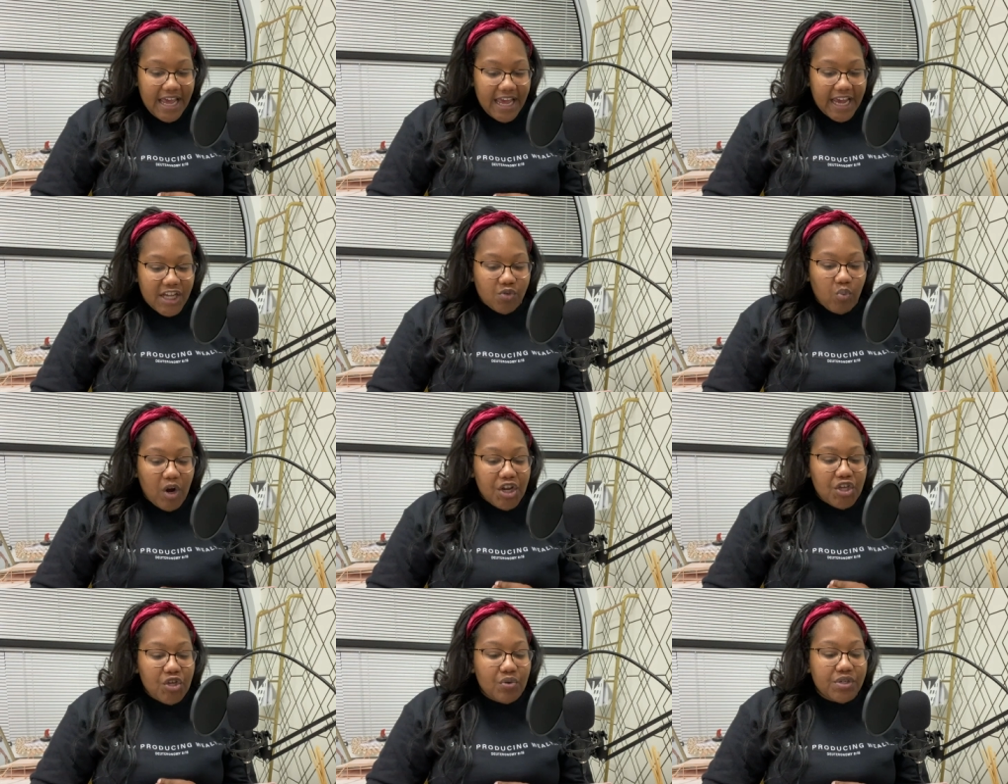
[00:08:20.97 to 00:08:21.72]
Is where
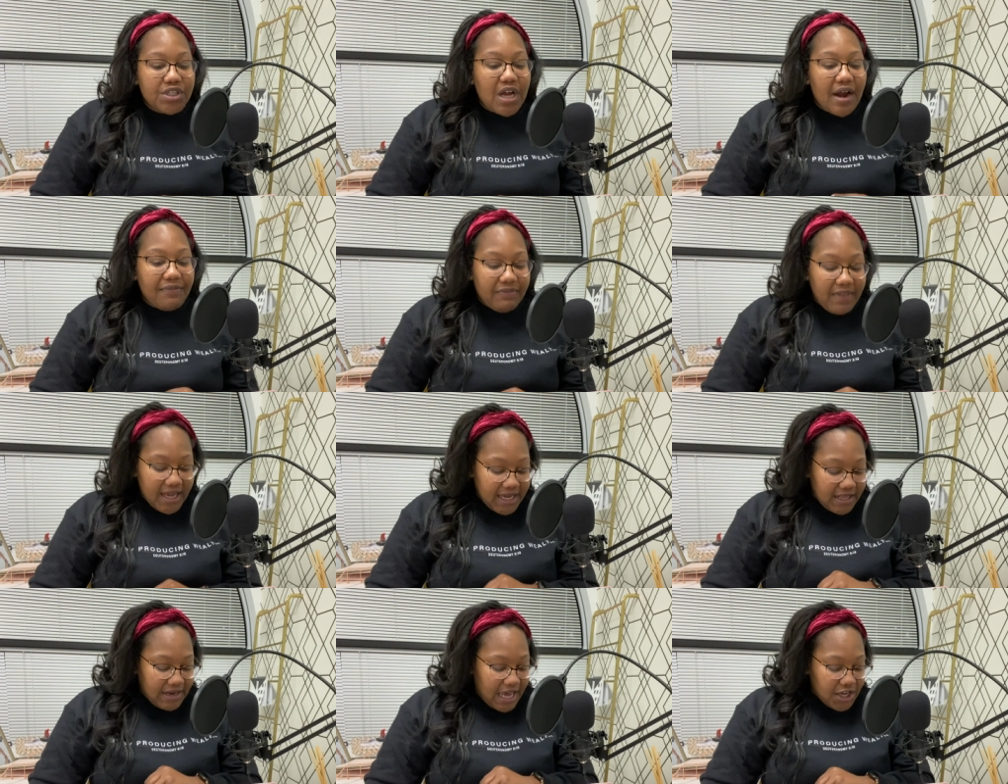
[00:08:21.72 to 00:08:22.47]
you start
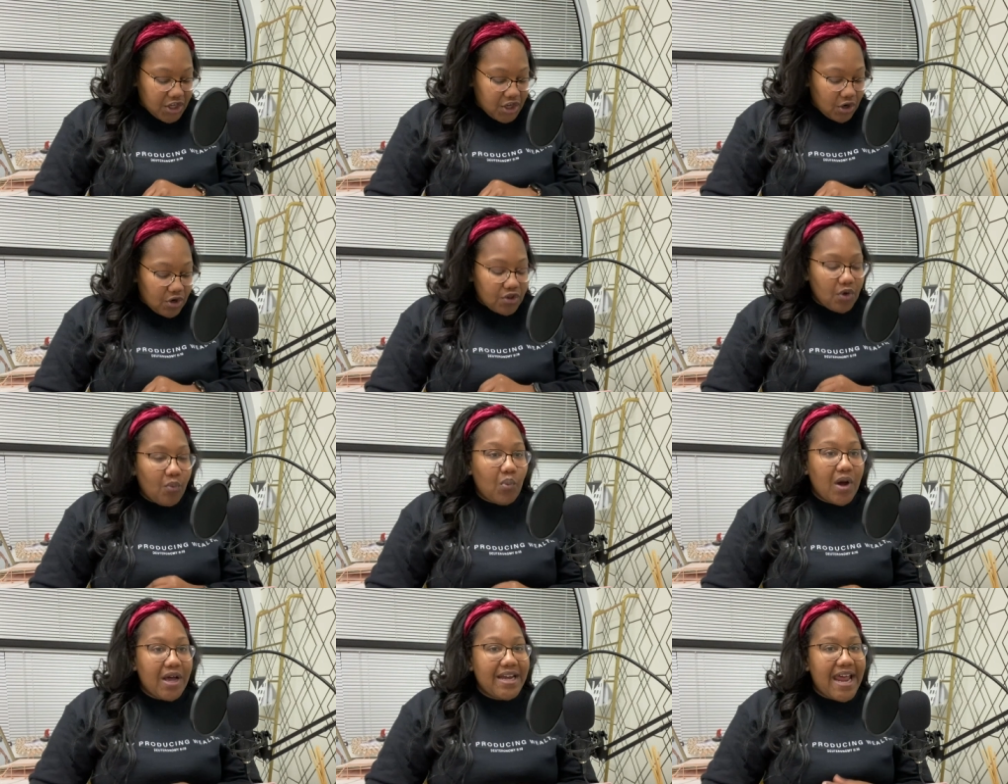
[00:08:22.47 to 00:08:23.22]
thinking that you're the
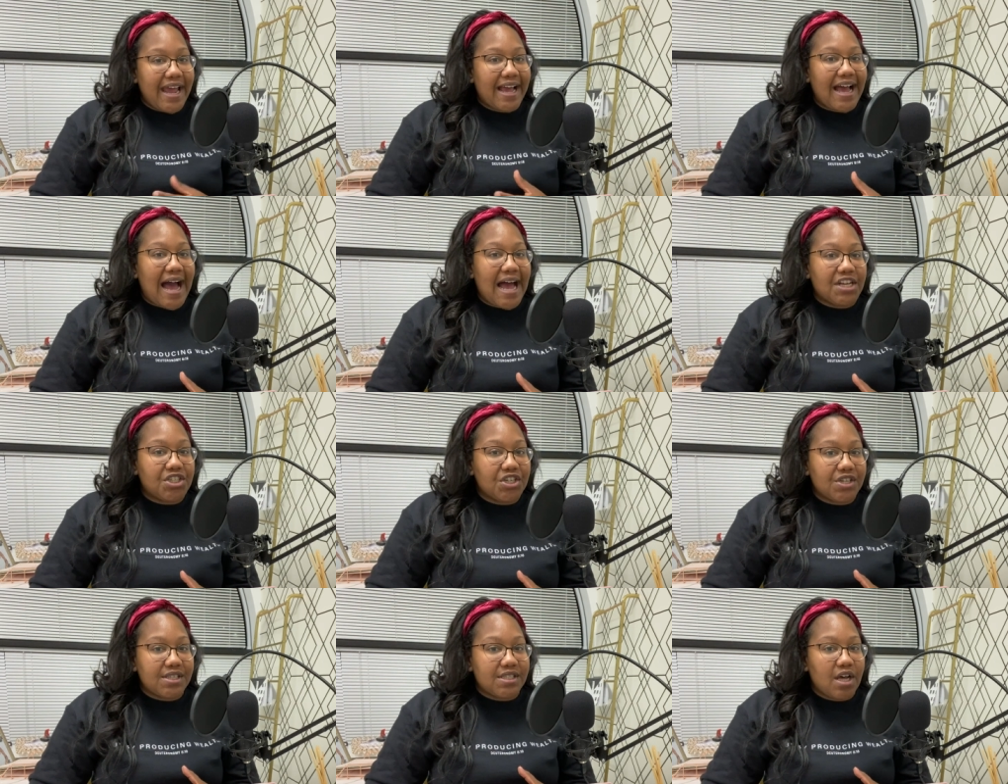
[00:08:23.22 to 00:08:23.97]
one that got
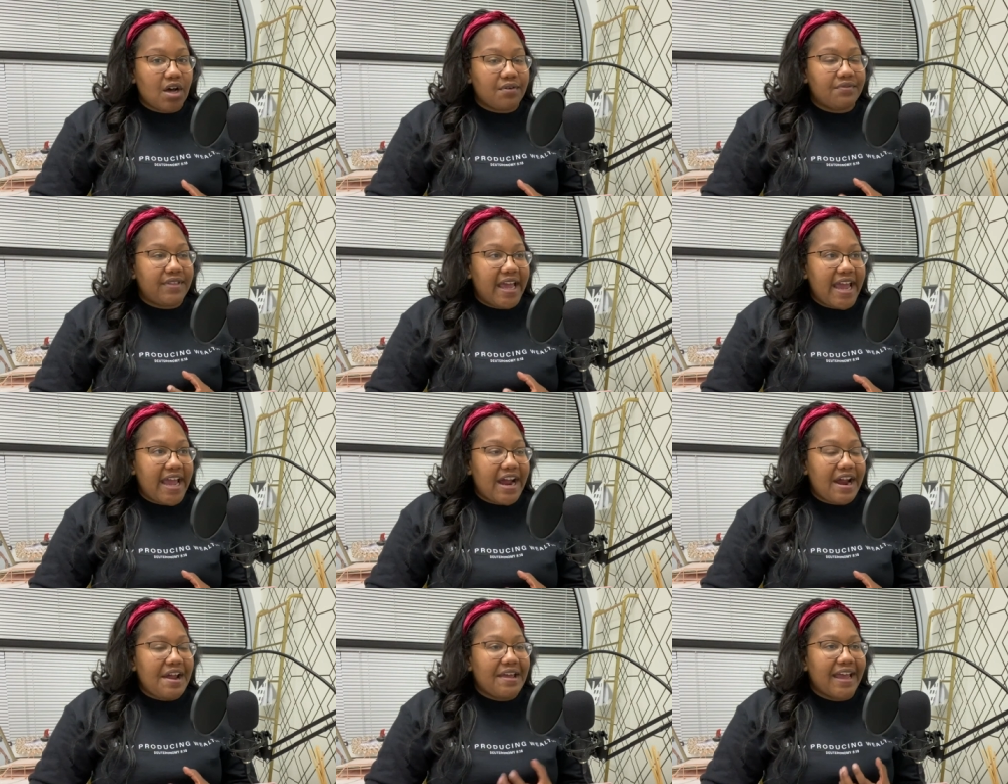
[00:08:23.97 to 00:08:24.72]
yourself there.